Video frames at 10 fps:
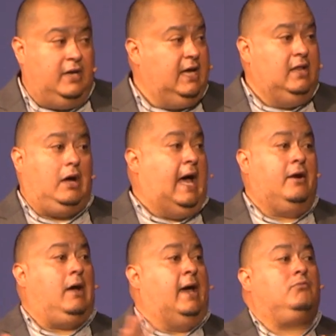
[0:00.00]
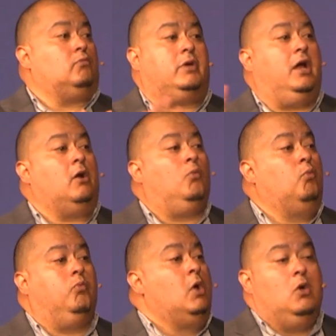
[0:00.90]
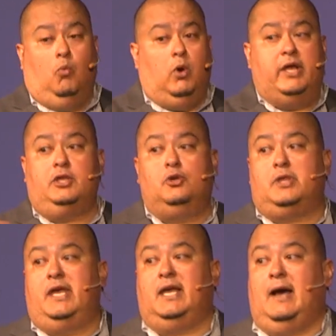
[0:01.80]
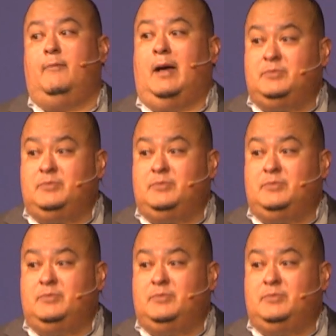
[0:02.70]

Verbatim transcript: Hey, look, I, I don't care what you think, I'm, I'm